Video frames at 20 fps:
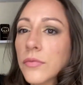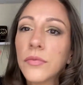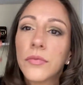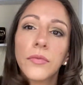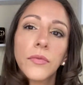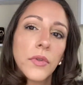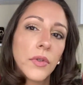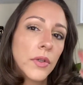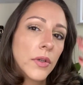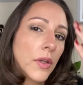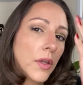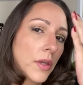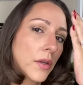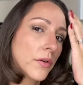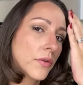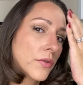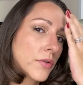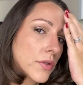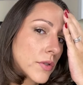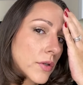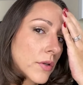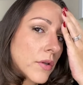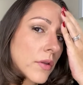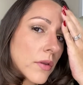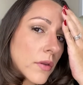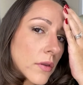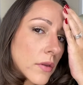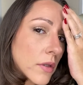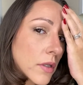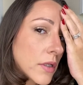and here's
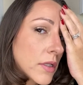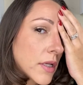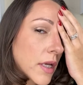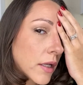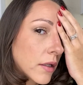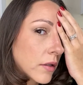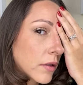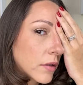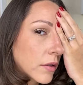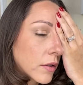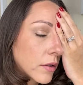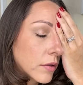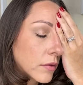the day look.